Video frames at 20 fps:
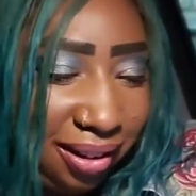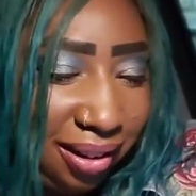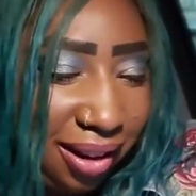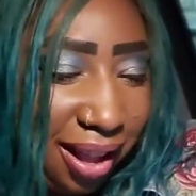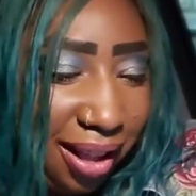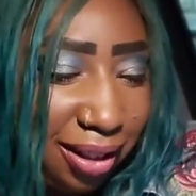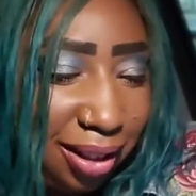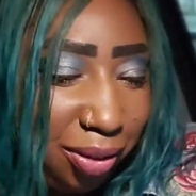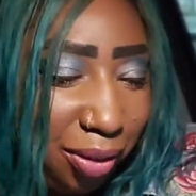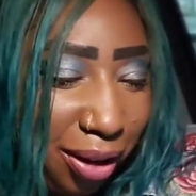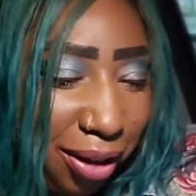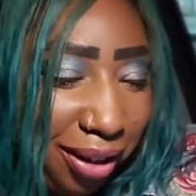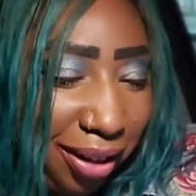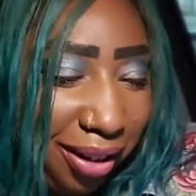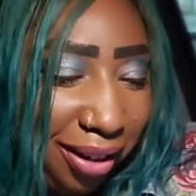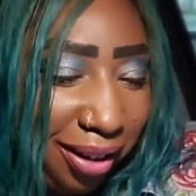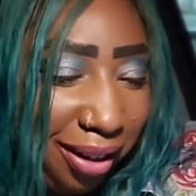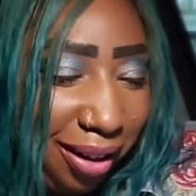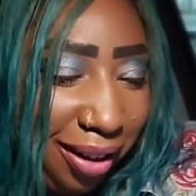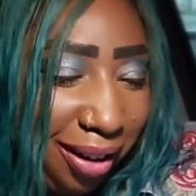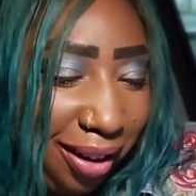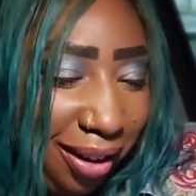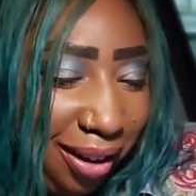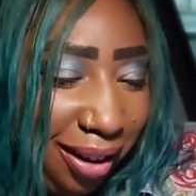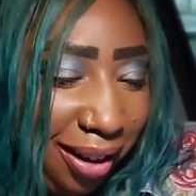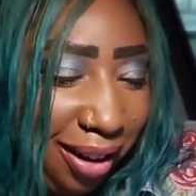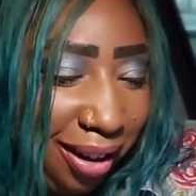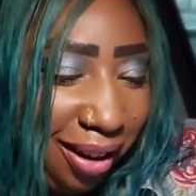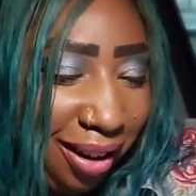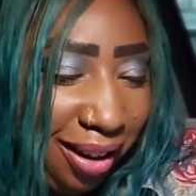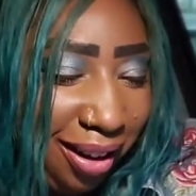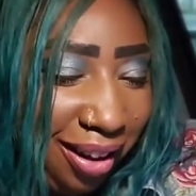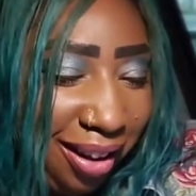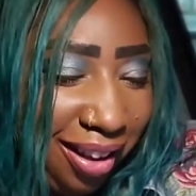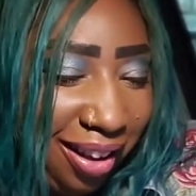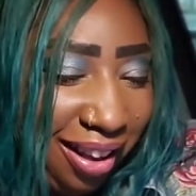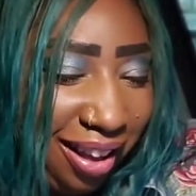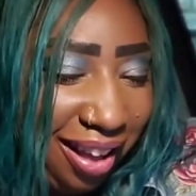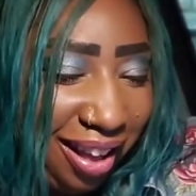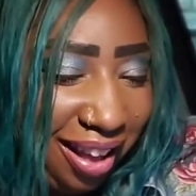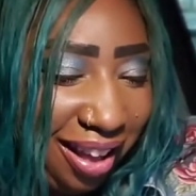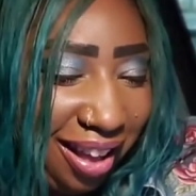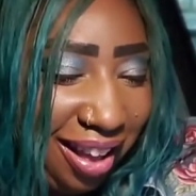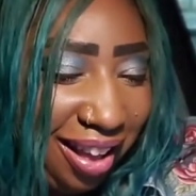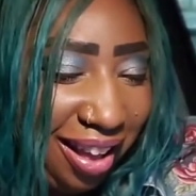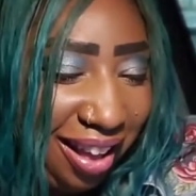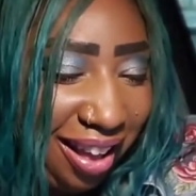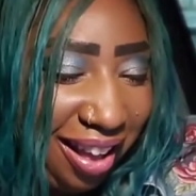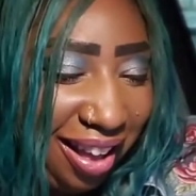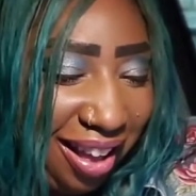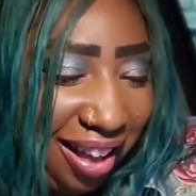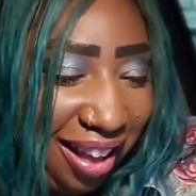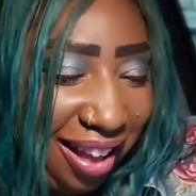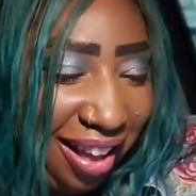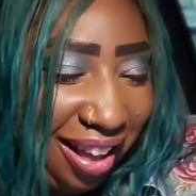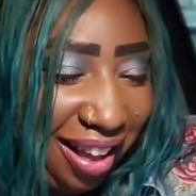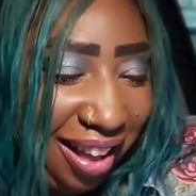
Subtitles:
Every time that you